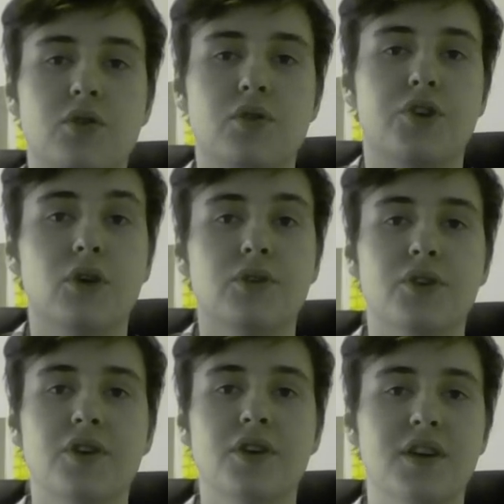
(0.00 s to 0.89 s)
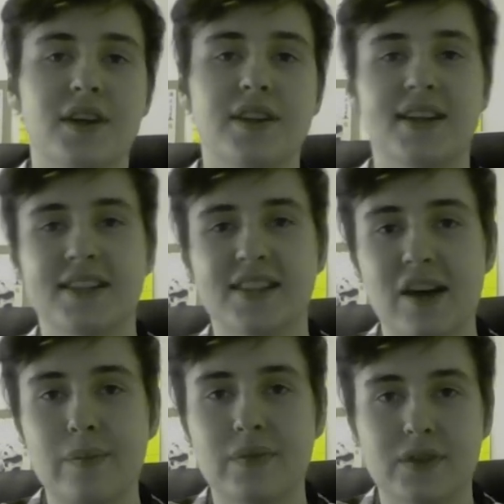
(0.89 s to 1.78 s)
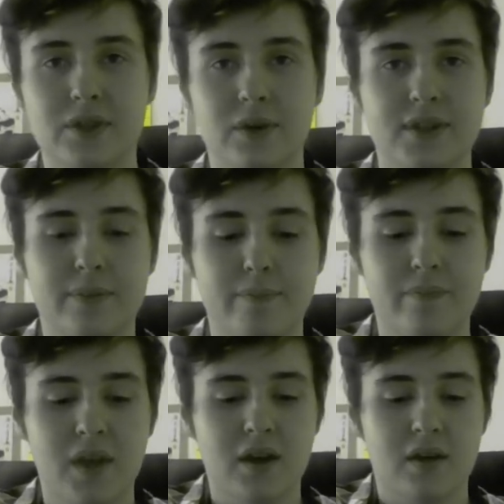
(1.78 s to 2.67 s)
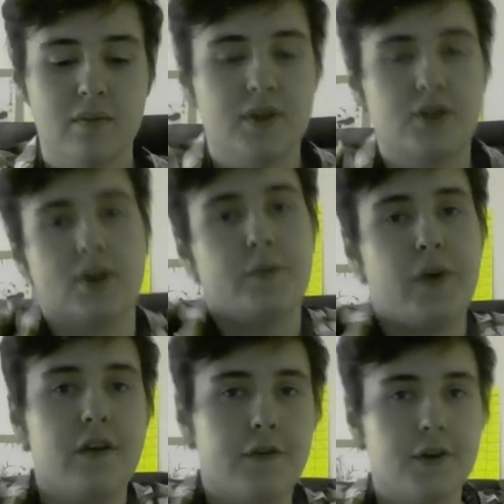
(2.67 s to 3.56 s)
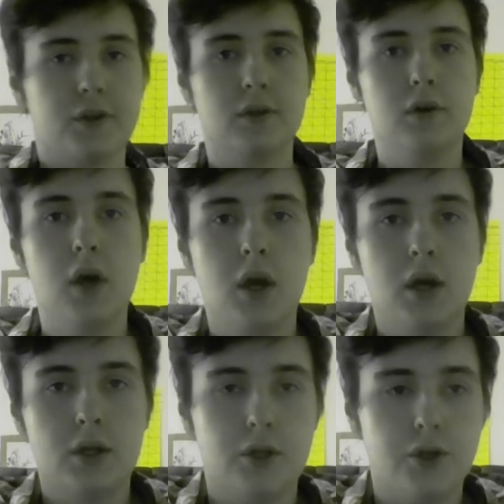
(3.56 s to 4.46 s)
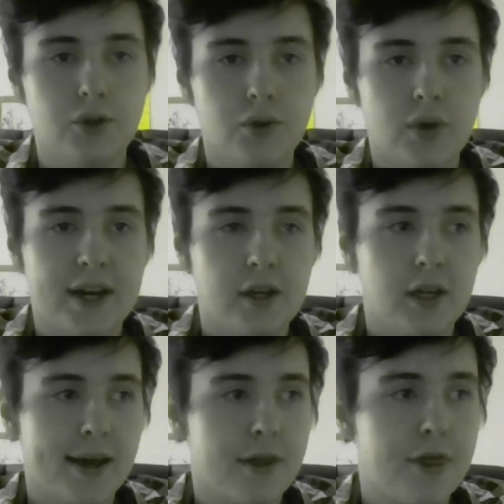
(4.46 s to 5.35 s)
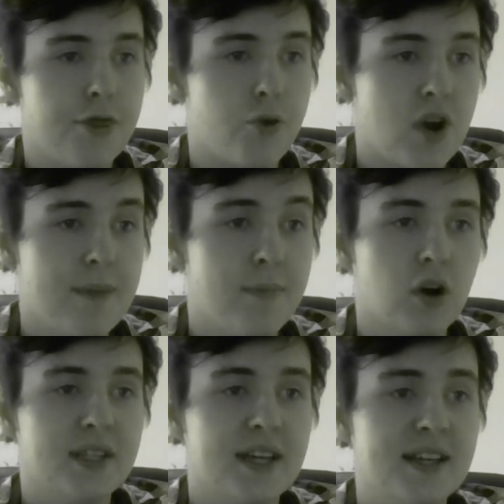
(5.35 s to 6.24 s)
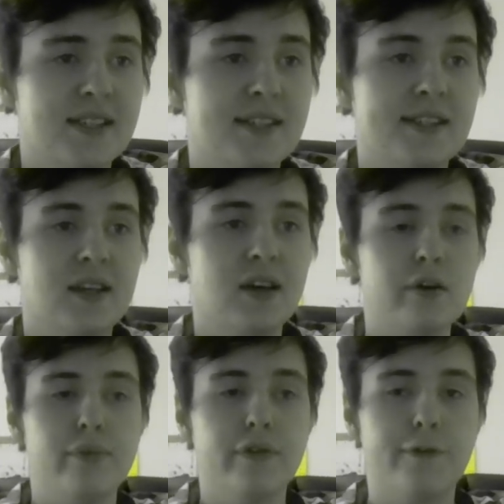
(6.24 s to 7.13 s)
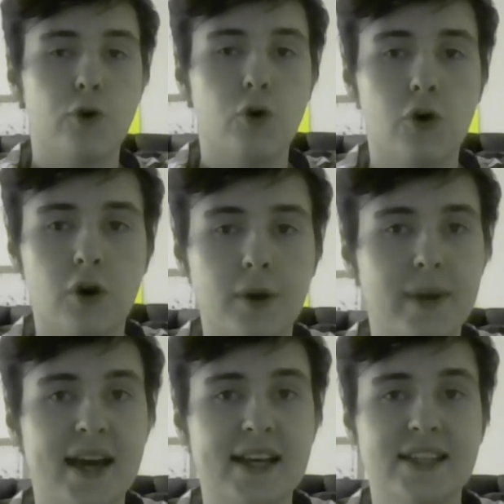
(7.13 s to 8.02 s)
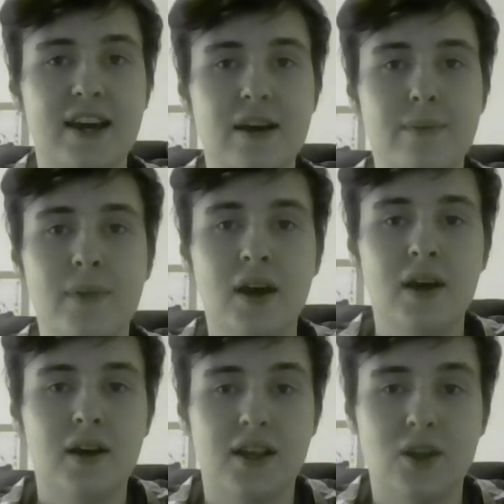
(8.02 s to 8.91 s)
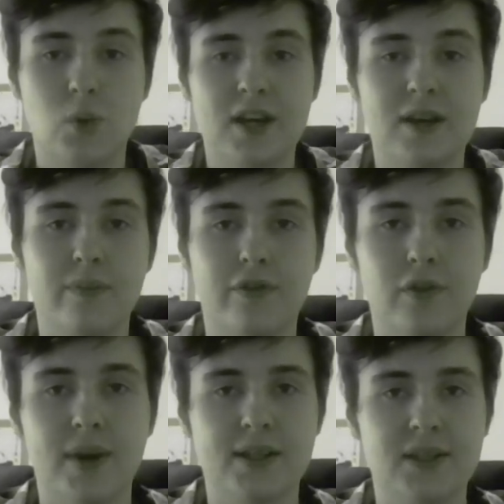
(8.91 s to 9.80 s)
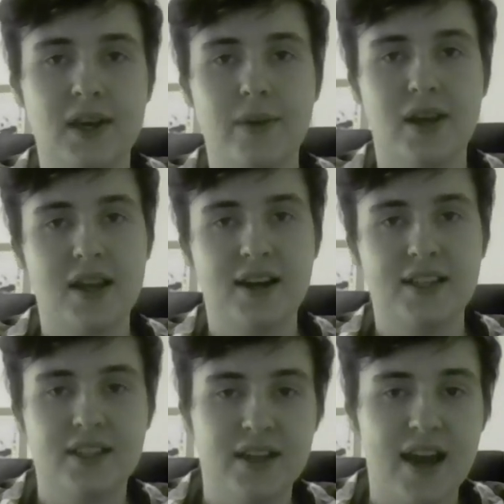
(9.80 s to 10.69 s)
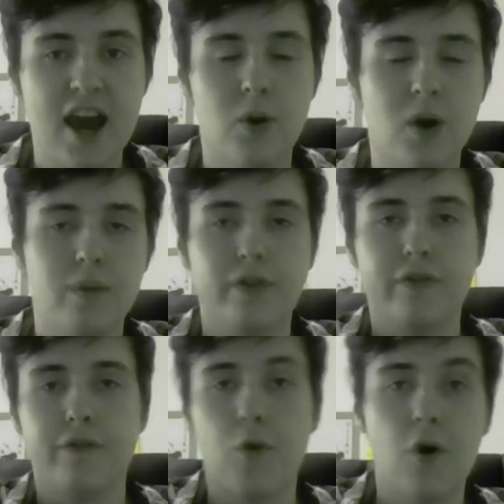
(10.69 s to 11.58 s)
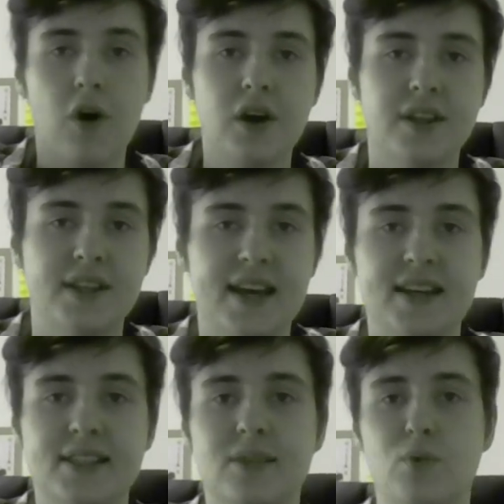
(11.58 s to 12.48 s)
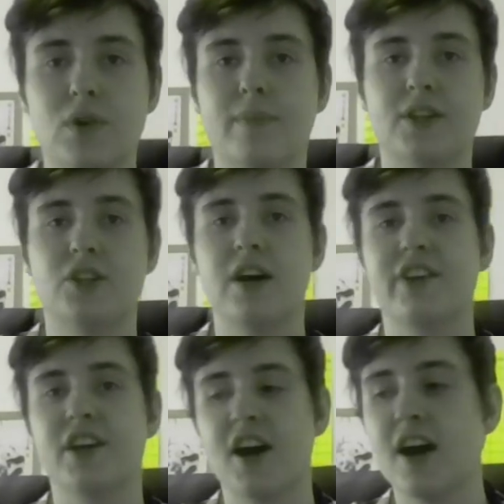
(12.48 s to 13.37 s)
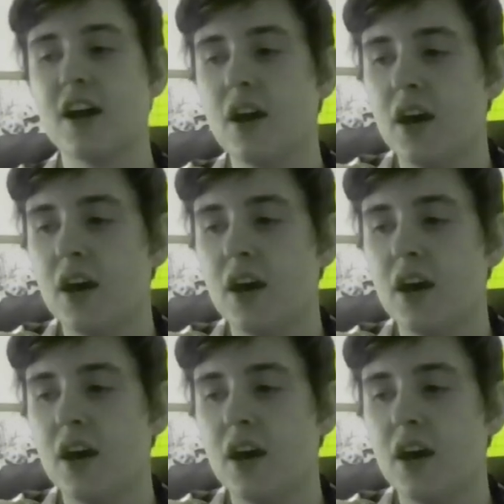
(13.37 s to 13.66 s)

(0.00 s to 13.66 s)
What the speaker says: you don't do in the exam. So it's always beneficial to do. I did like 3 mock tests before my exam, in the week before my exam, and then I did an hour before the test with my driving guy.